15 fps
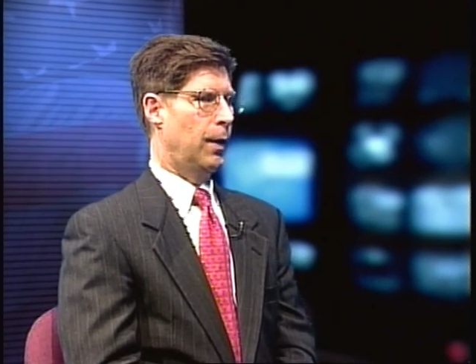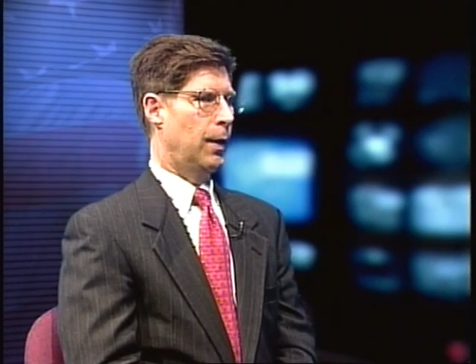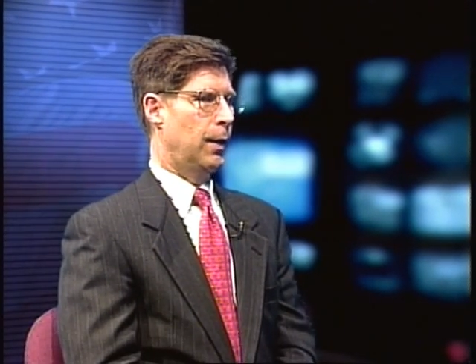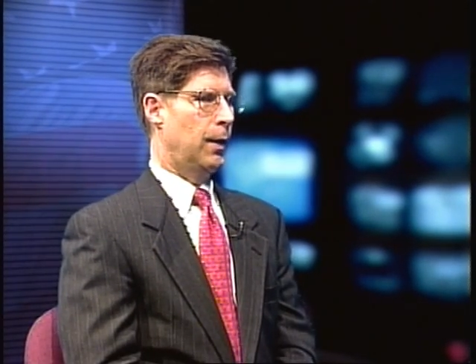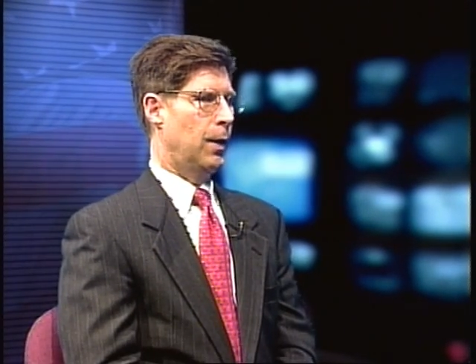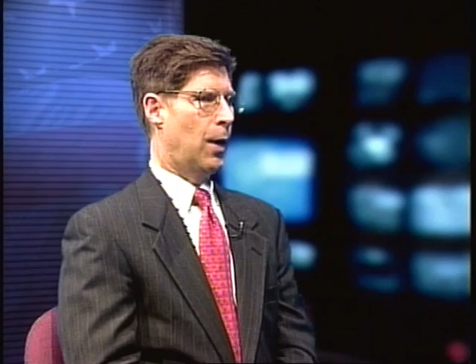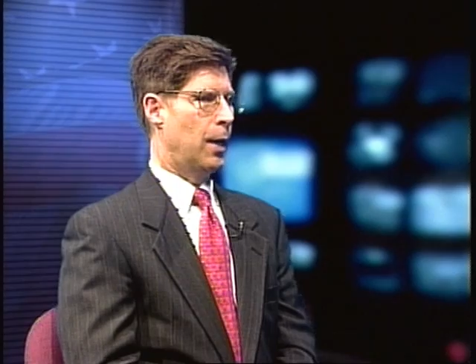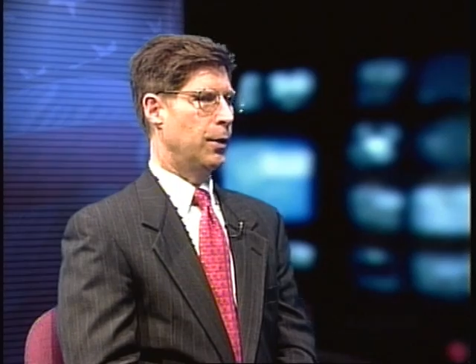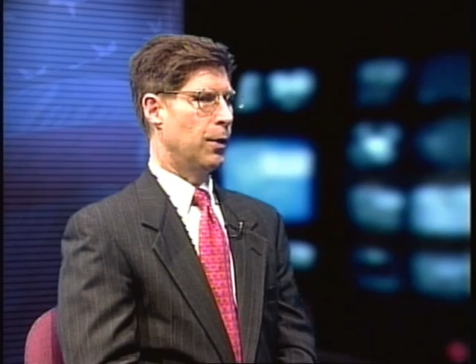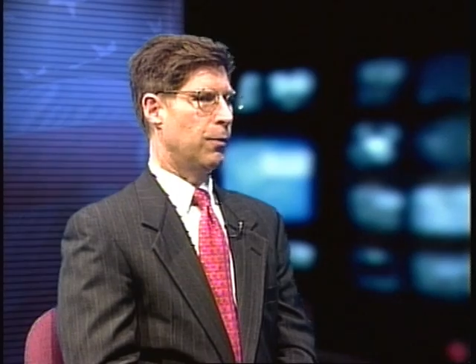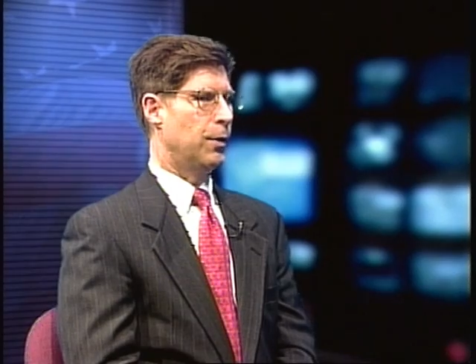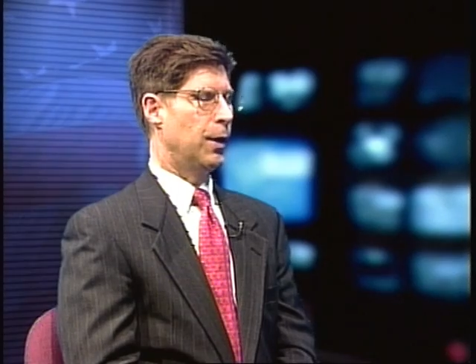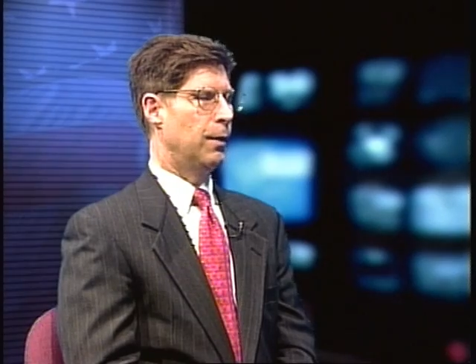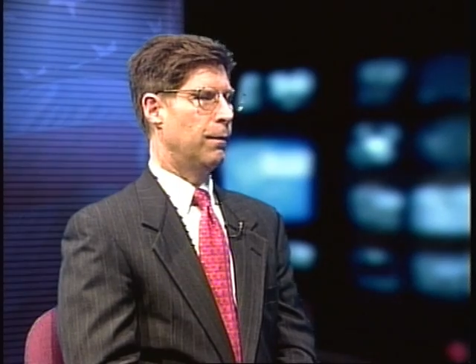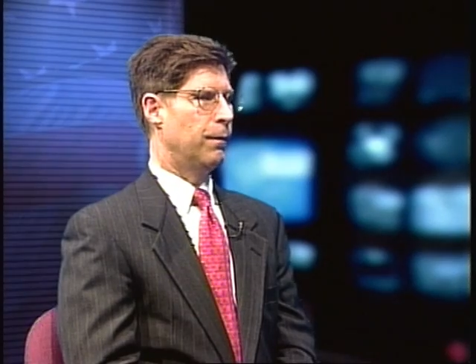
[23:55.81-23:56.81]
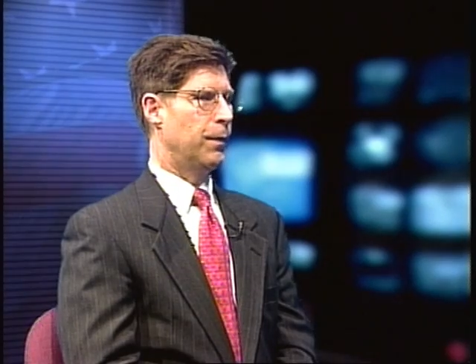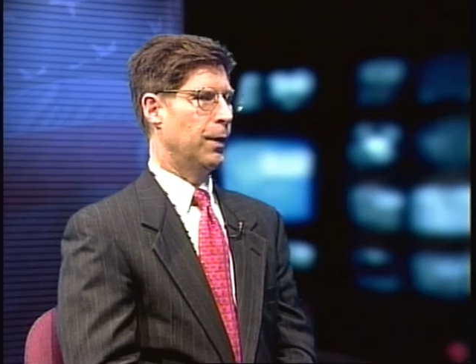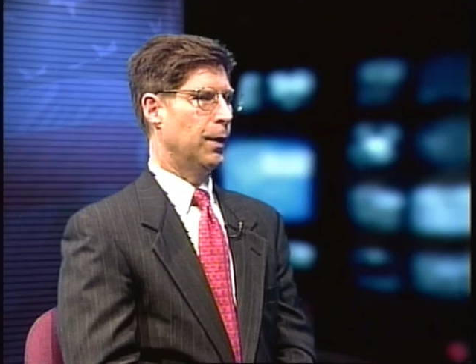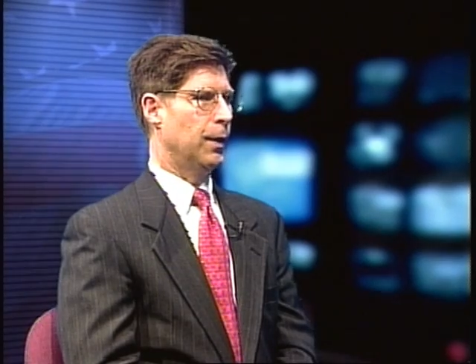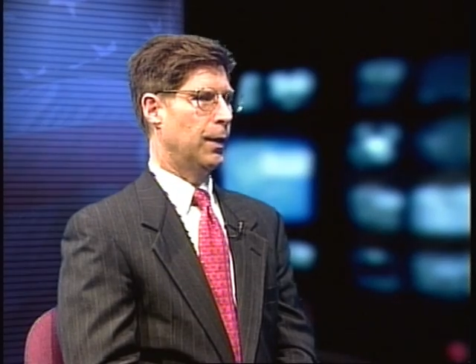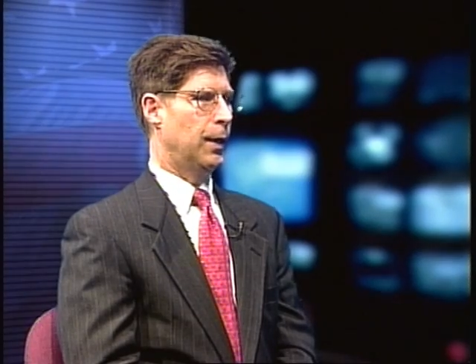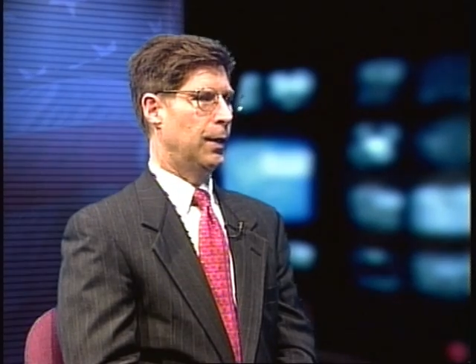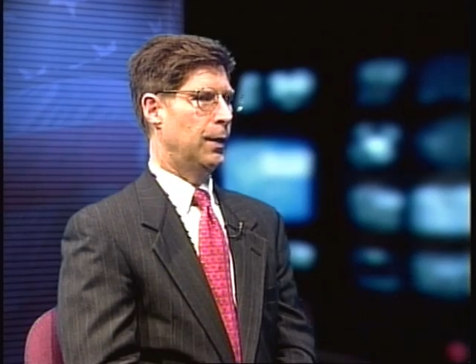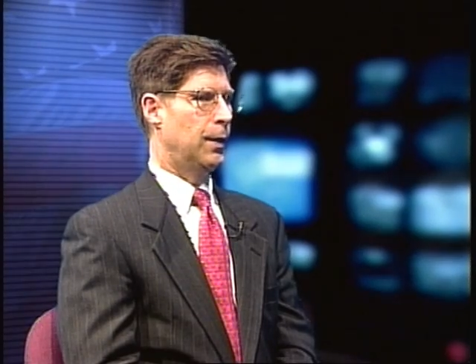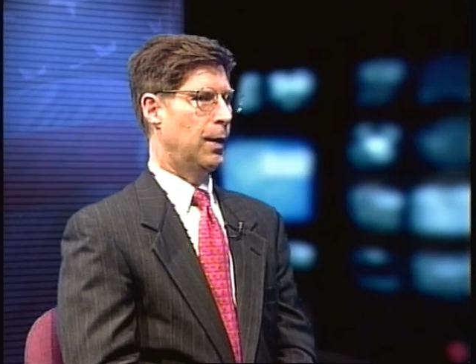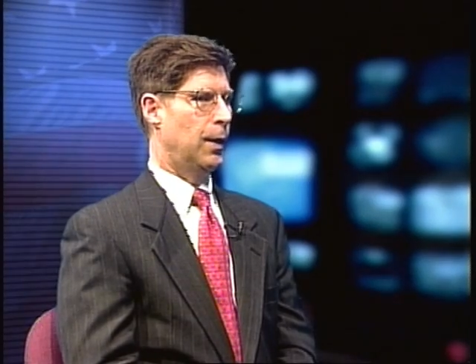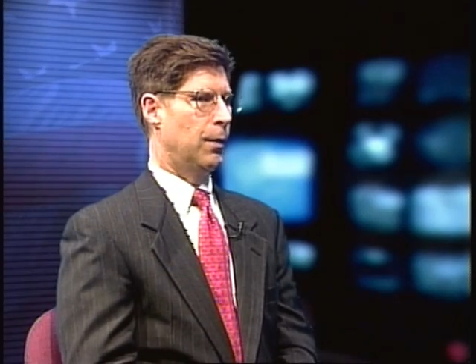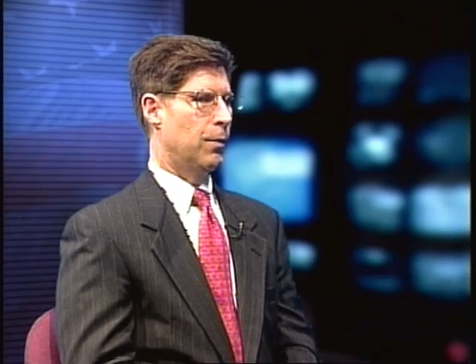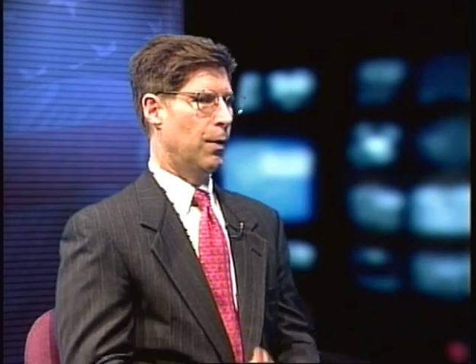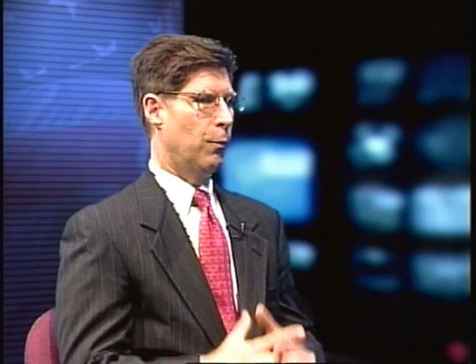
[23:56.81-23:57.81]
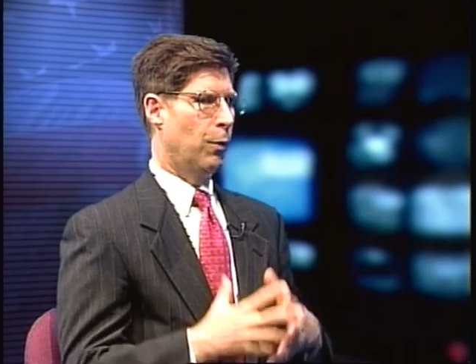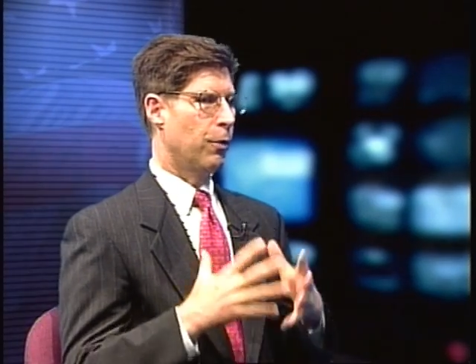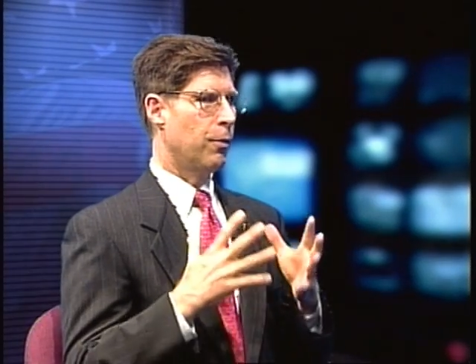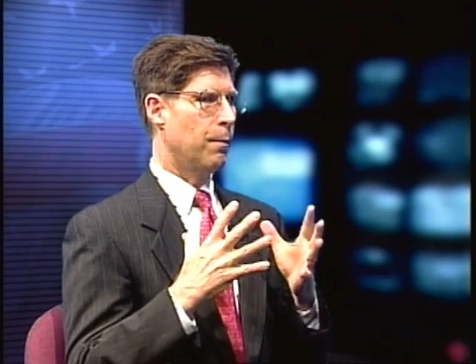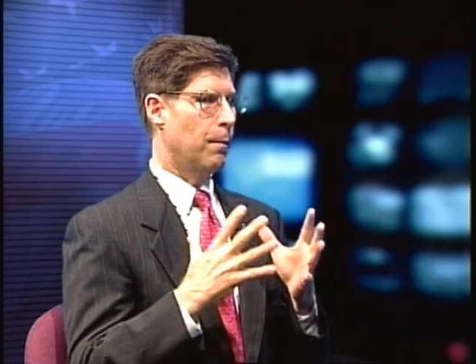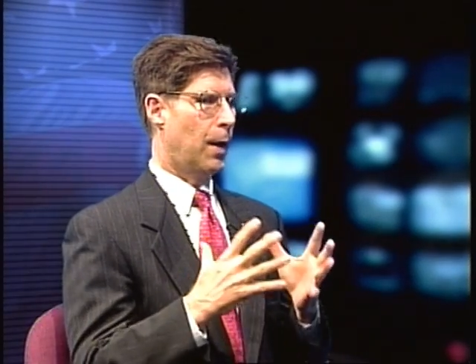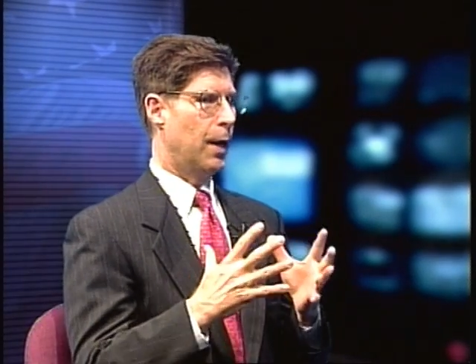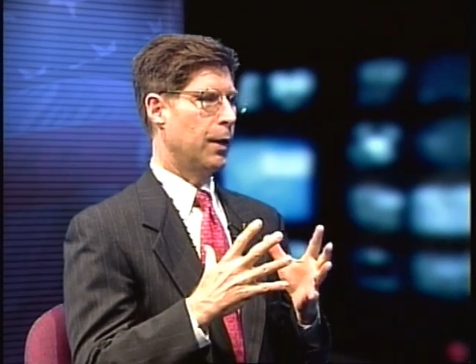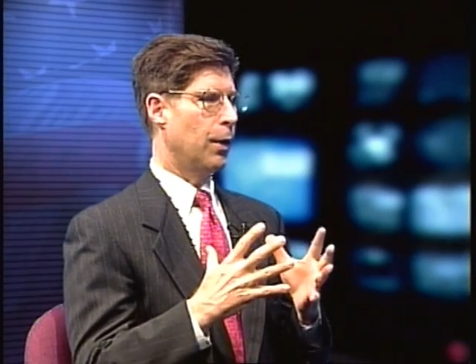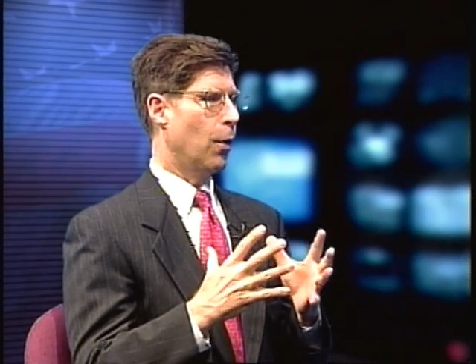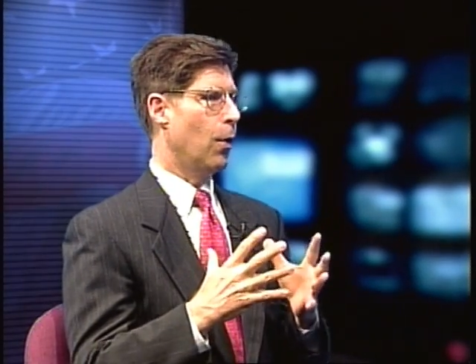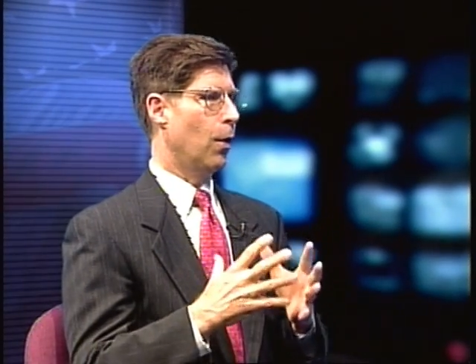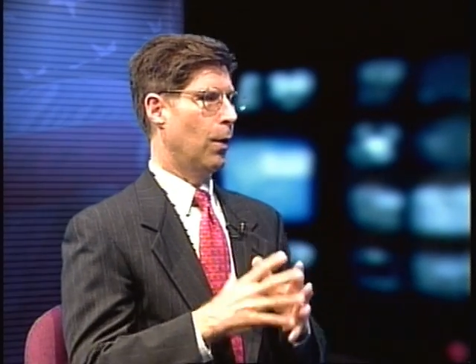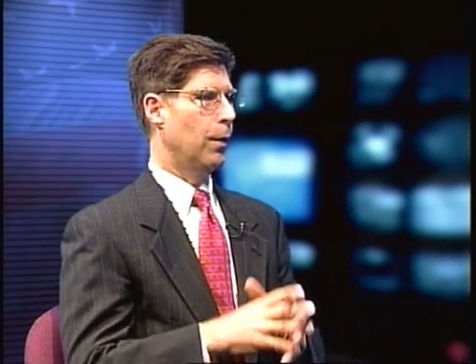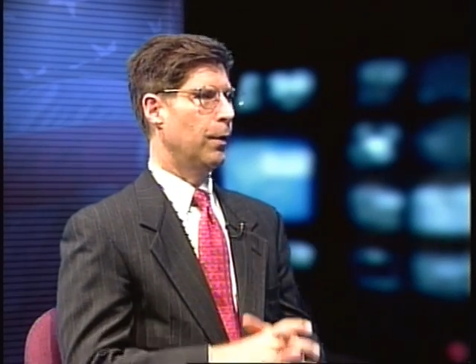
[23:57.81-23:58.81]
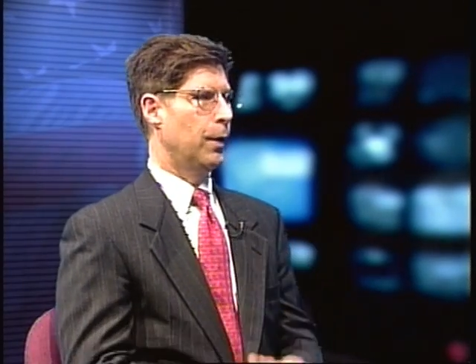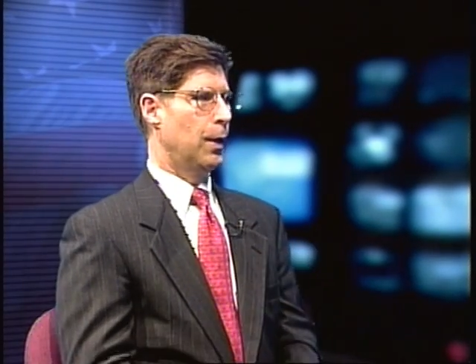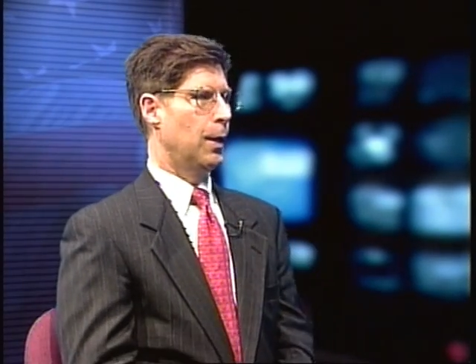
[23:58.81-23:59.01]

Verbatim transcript: you know, I just didn't feel that it's, it wasn't my goal